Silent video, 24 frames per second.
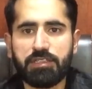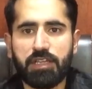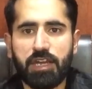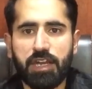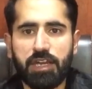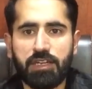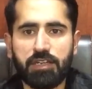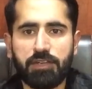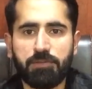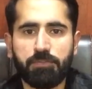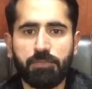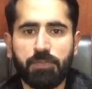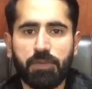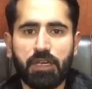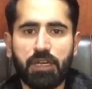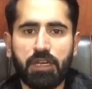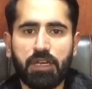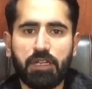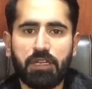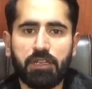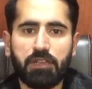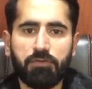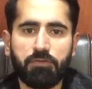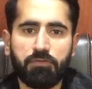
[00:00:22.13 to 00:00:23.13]
that
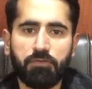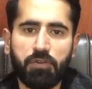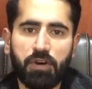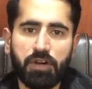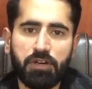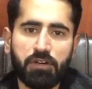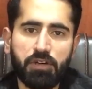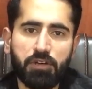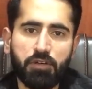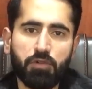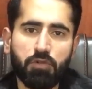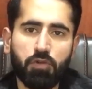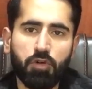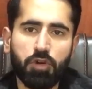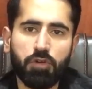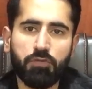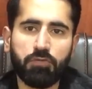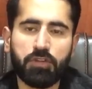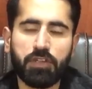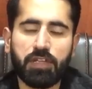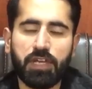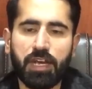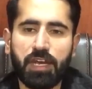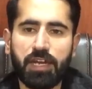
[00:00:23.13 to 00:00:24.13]
federal court
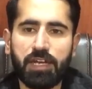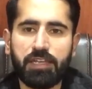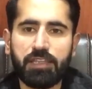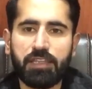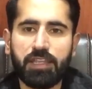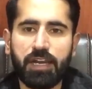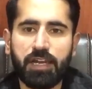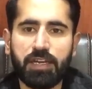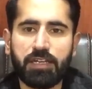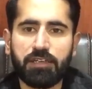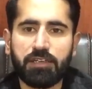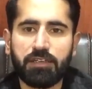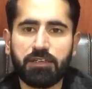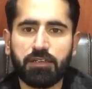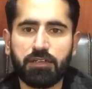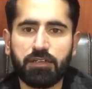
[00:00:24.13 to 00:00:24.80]
withheld that